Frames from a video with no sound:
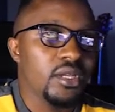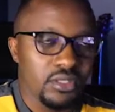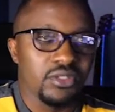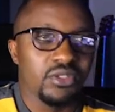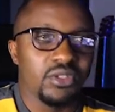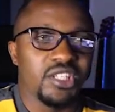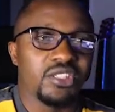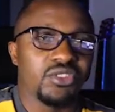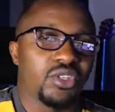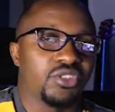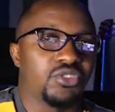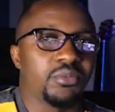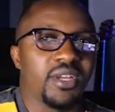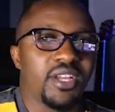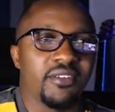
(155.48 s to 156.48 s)
So let's try
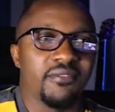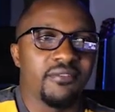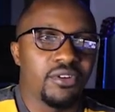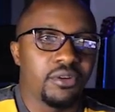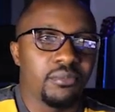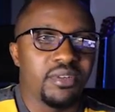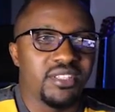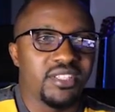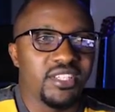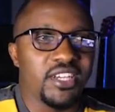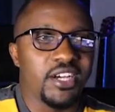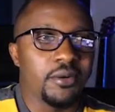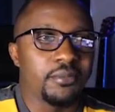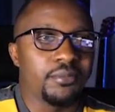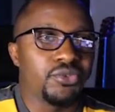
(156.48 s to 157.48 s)
to make a very basic
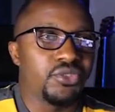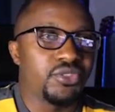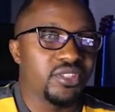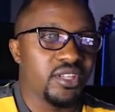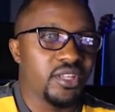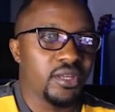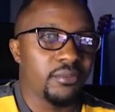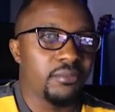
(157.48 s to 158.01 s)
arm using the